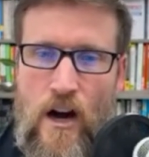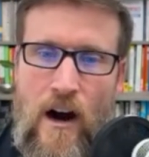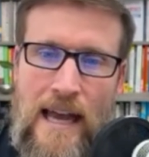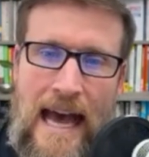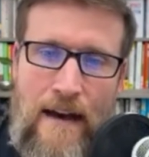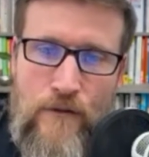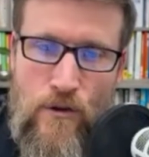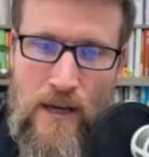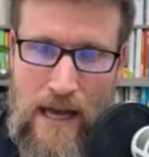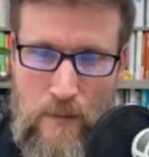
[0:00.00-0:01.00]
I have new
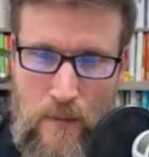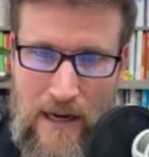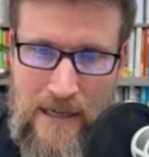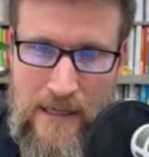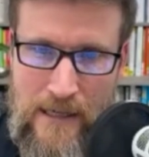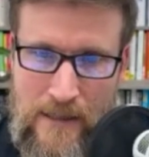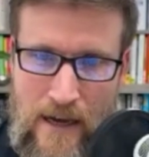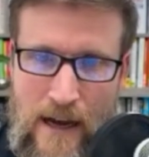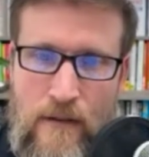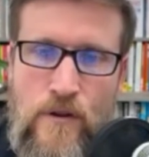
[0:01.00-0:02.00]
capabilities.
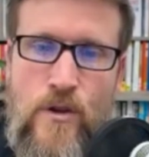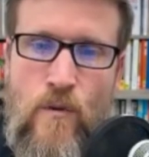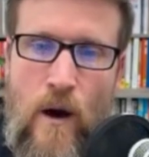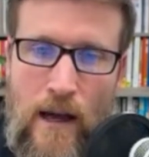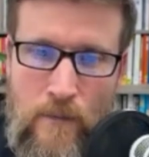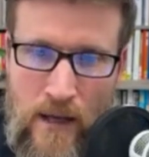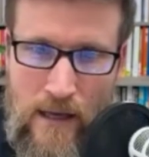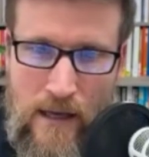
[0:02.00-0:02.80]
I have new IP.